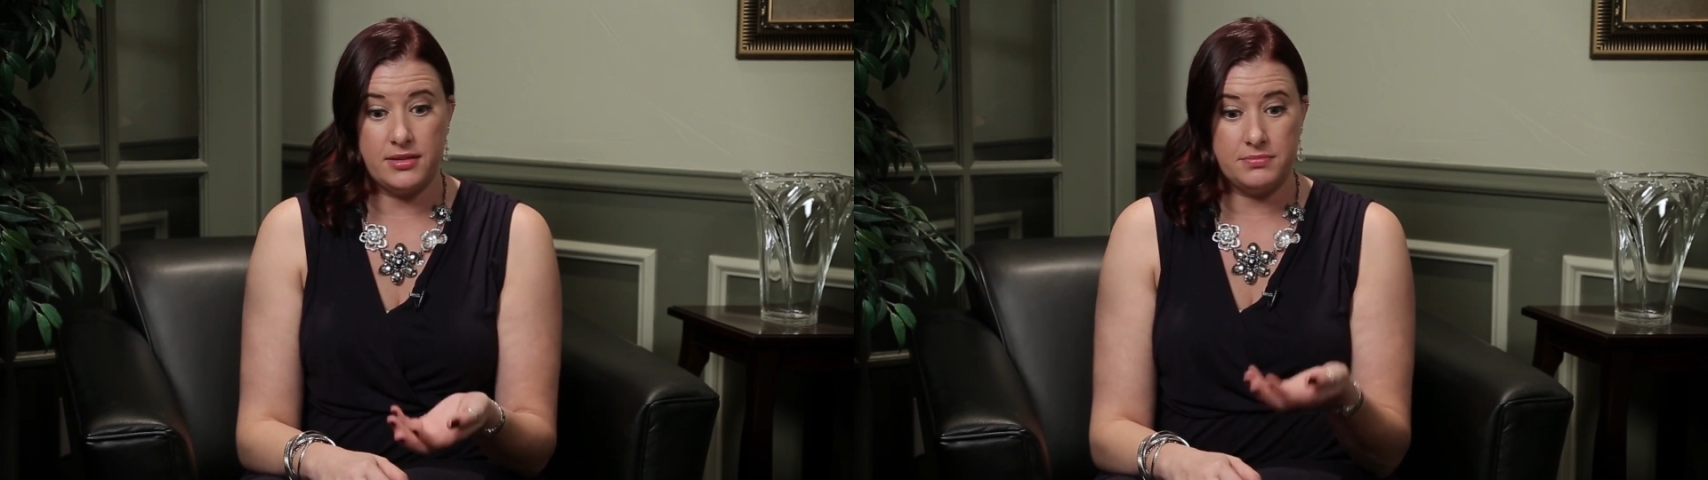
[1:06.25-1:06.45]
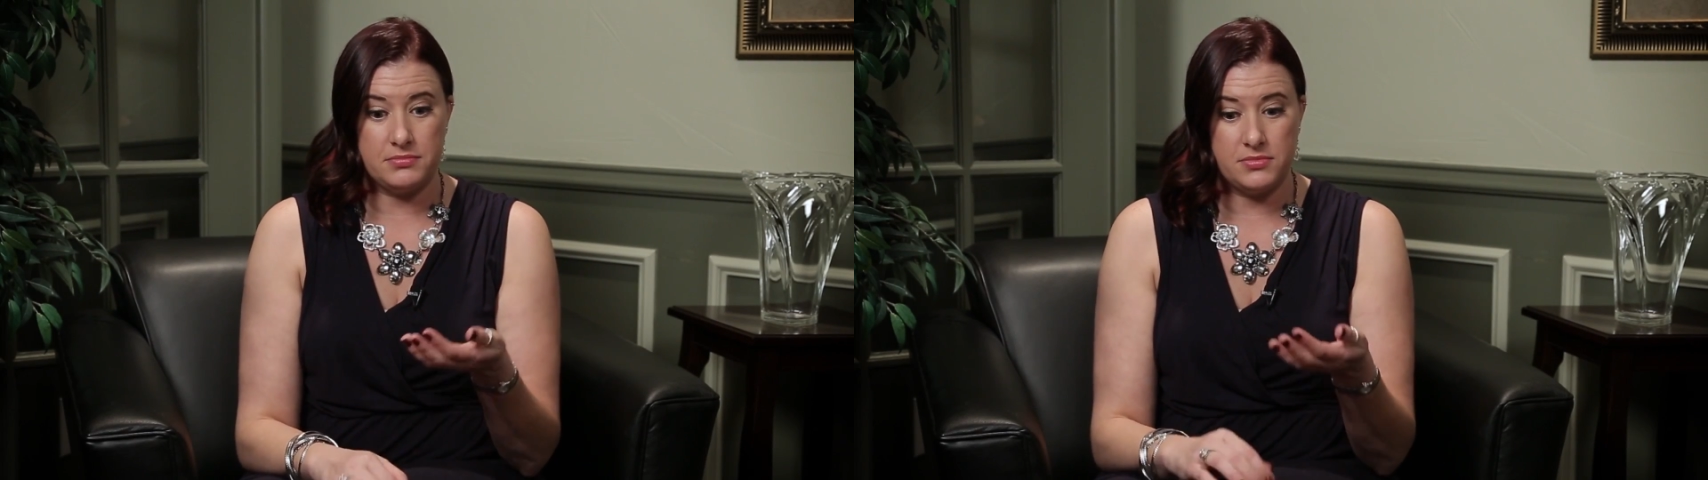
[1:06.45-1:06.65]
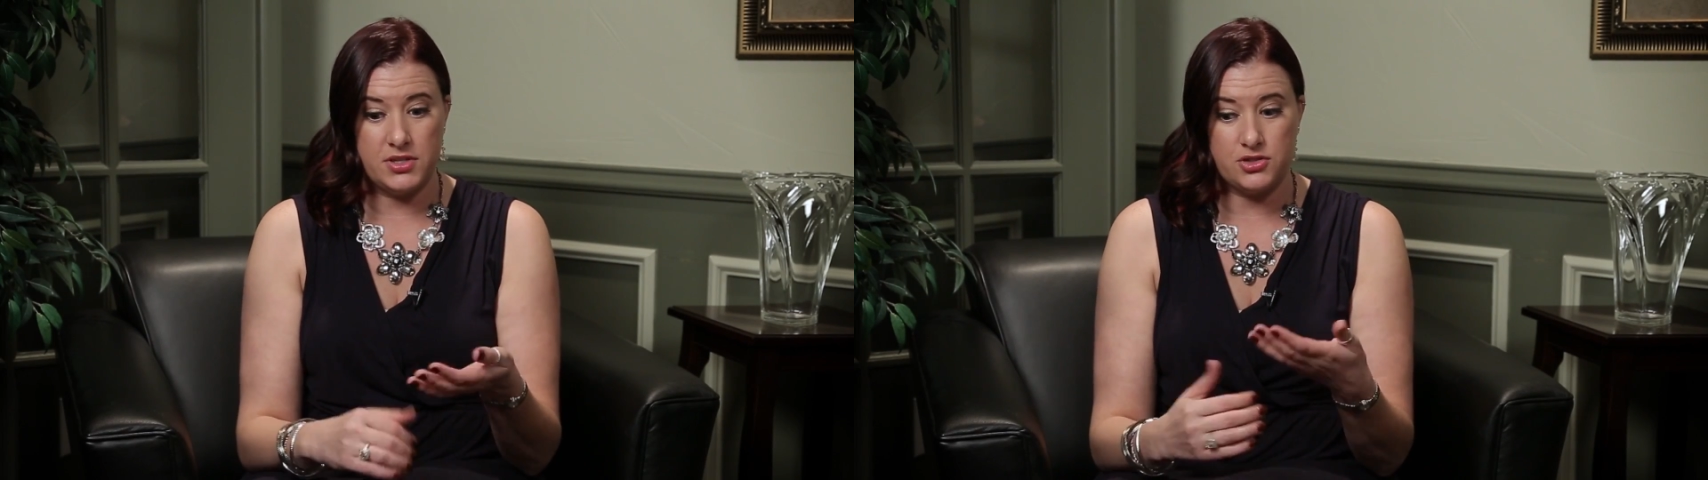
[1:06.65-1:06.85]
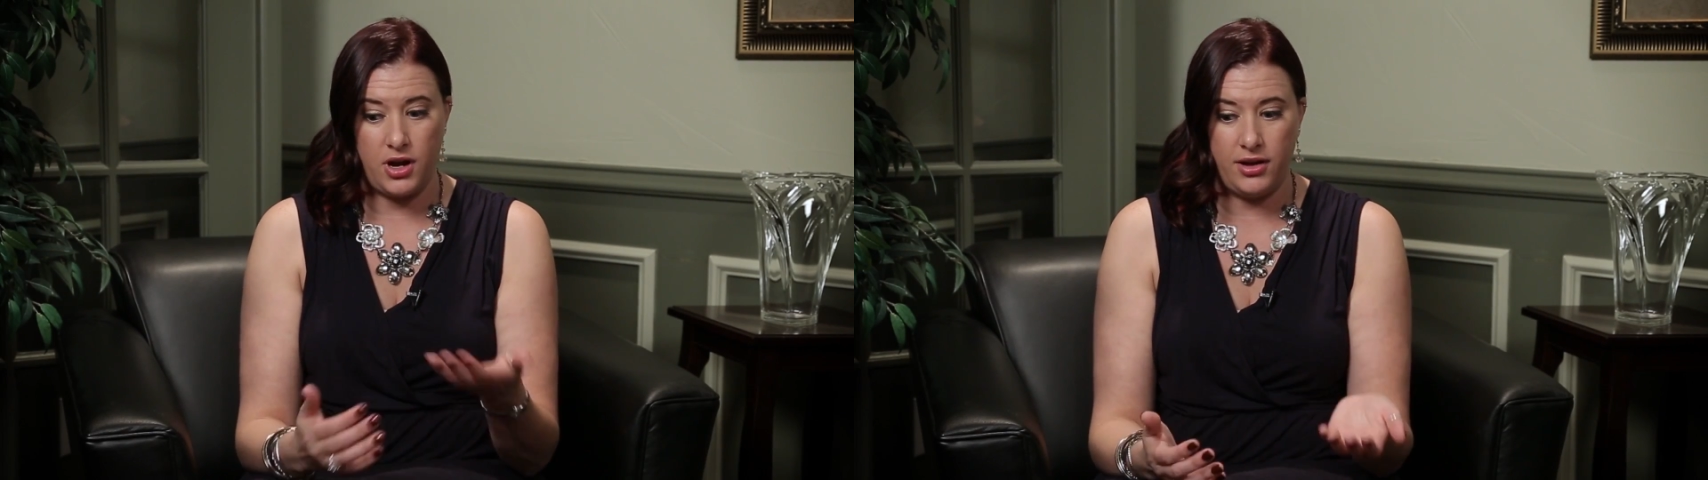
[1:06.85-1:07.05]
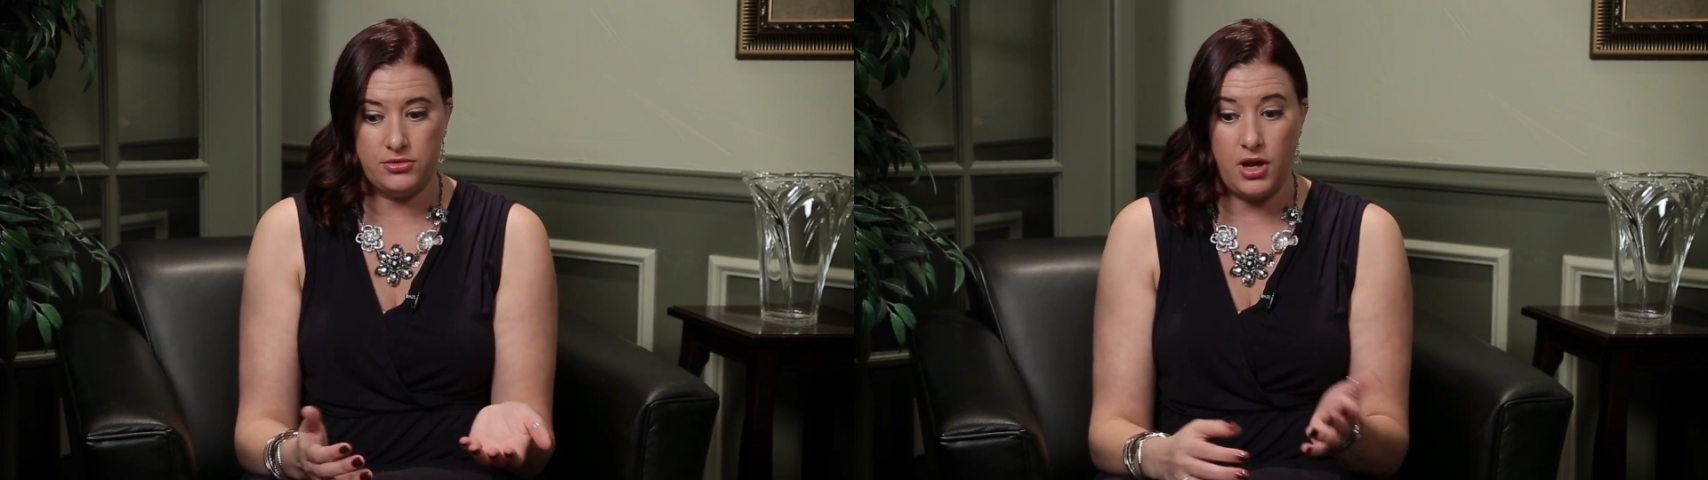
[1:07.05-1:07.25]
the
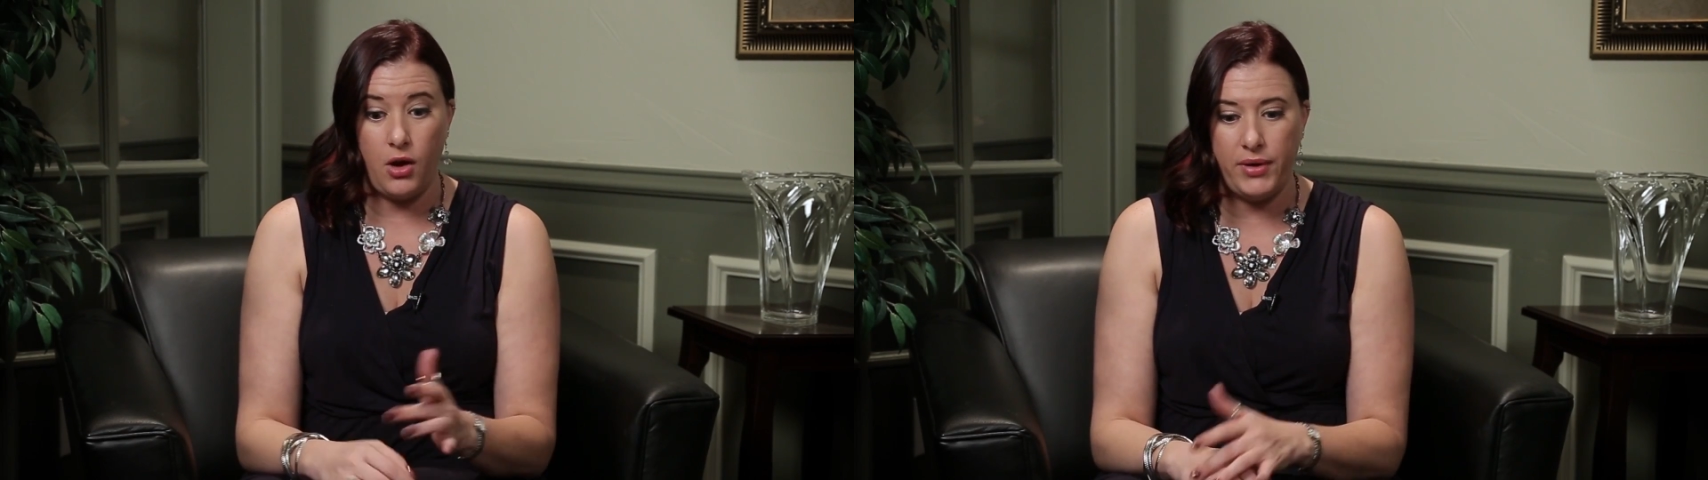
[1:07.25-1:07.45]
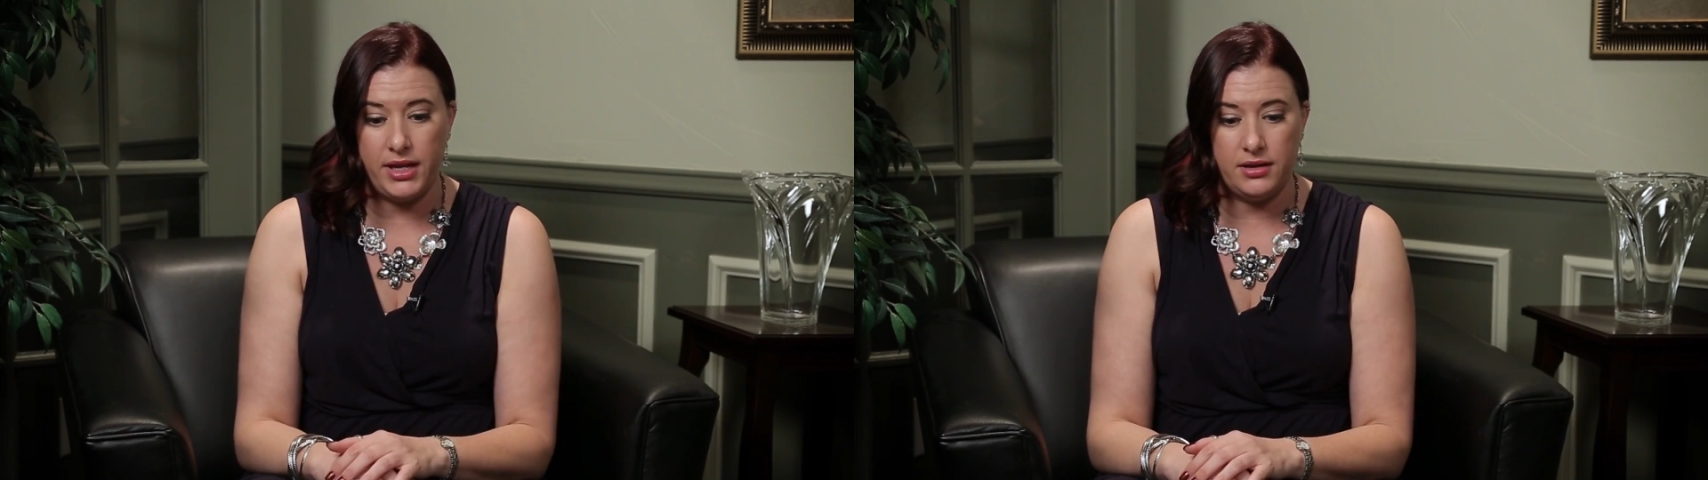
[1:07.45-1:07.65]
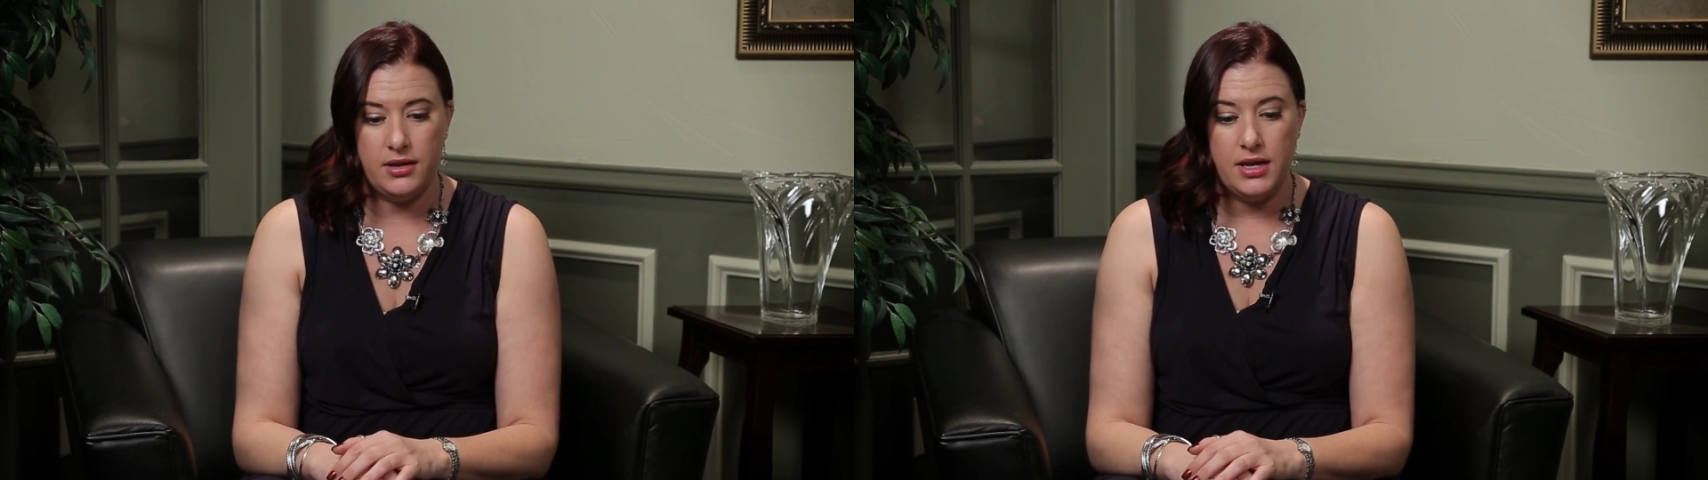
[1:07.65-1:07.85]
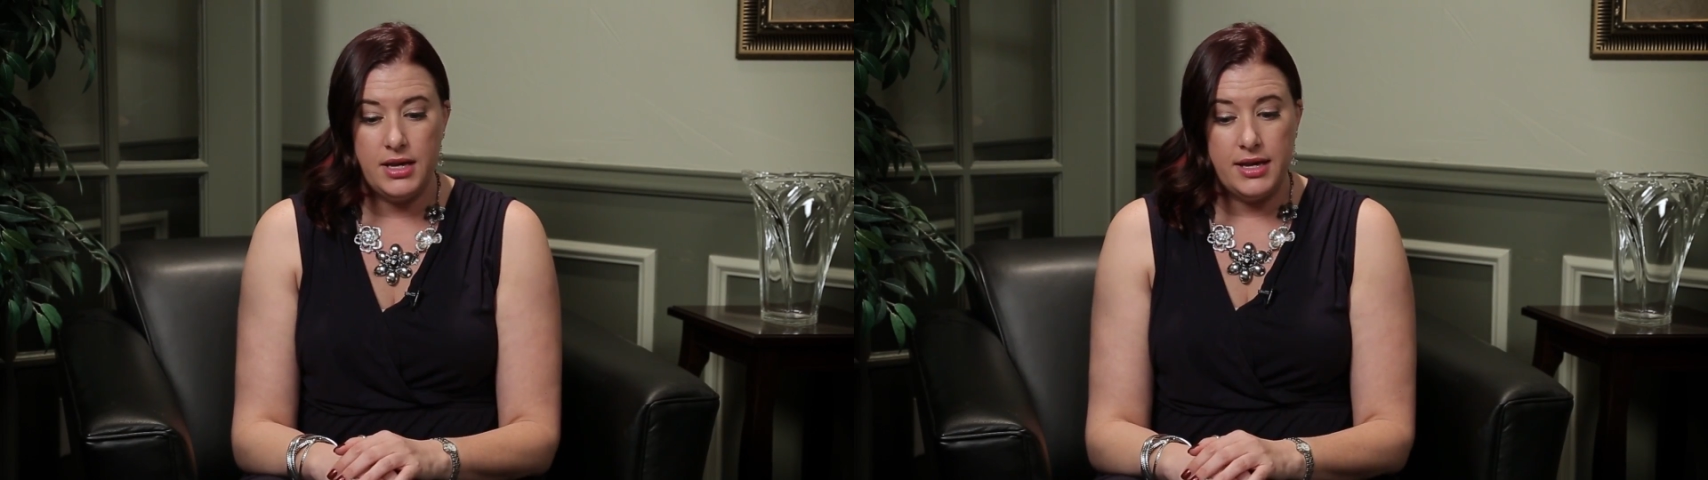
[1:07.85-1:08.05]
trial going,